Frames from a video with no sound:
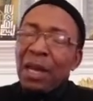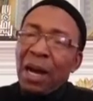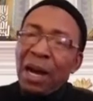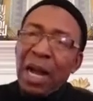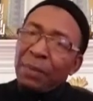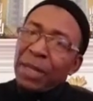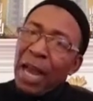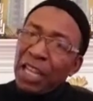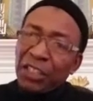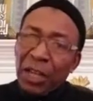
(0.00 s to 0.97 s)
Albert
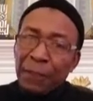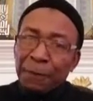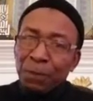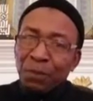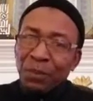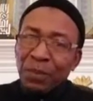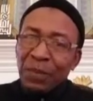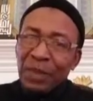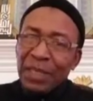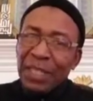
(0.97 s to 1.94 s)
Einstein,
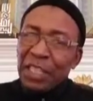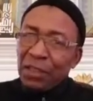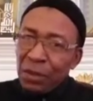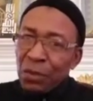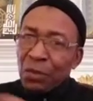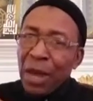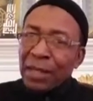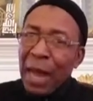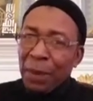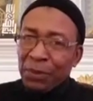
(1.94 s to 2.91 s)
in his
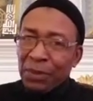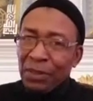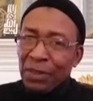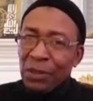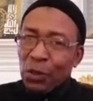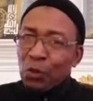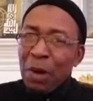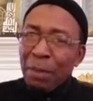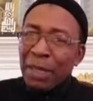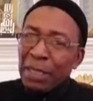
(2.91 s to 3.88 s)
write-ups,
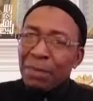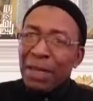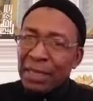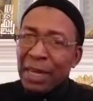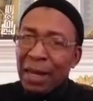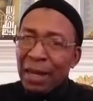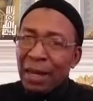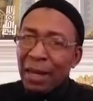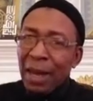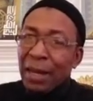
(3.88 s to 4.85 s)
Summa Mathematica,
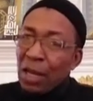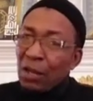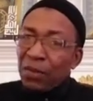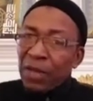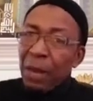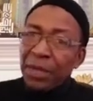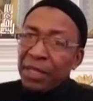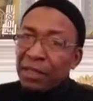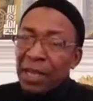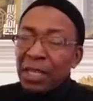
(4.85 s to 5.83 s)
at the end of time,
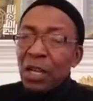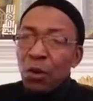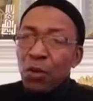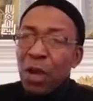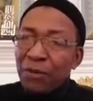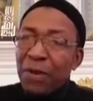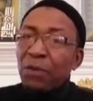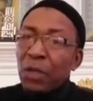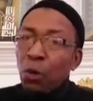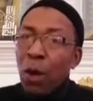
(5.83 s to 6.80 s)
he said, we have
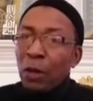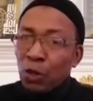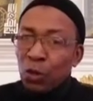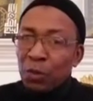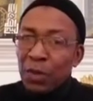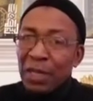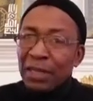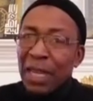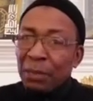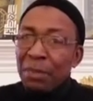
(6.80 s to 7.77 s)
found the quantum
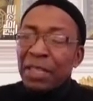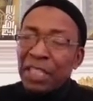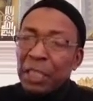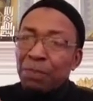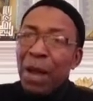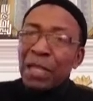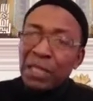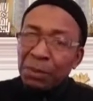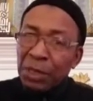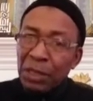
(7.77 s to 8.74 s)
that makes it
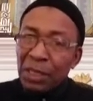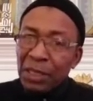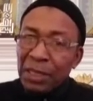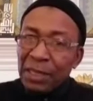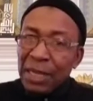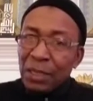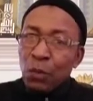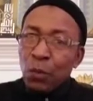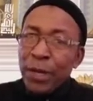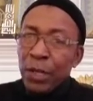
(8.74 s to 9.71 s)
possible
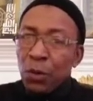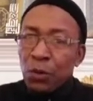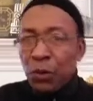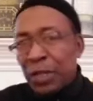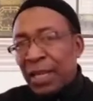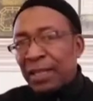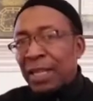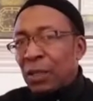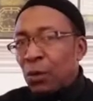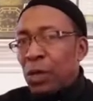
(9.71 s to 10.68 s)
that we know today
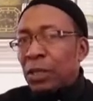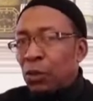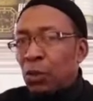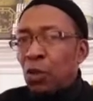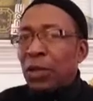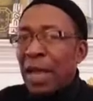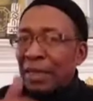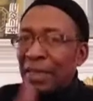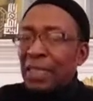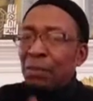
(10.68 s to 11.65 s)
that the world could not
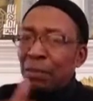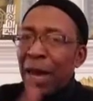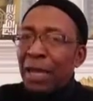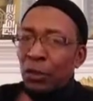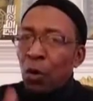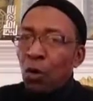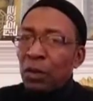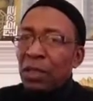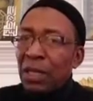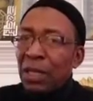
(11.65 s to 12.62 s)
exist by its
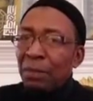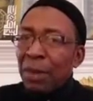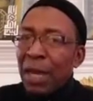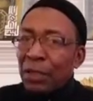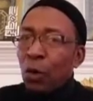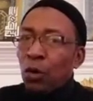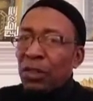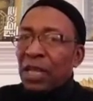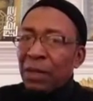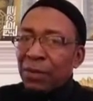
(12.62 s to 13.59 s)
own
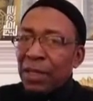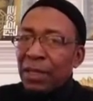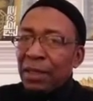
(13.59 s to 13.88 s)
self.